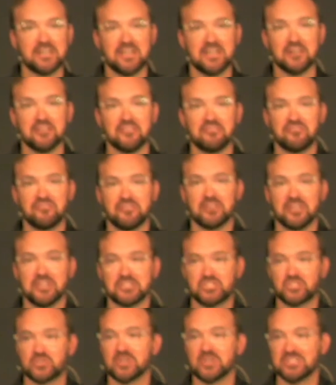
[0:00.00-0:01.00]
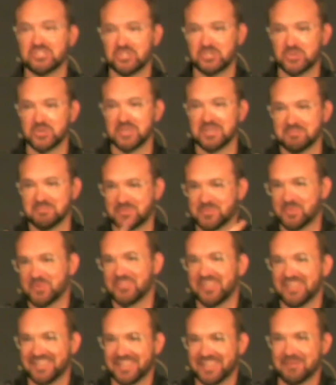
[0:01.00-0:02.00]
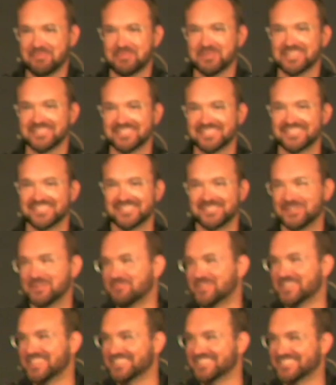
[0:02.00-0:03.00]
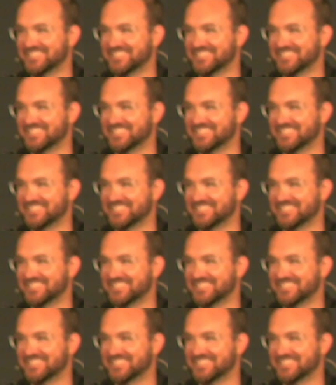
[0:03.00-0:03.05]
of stress dreams where that happens to me.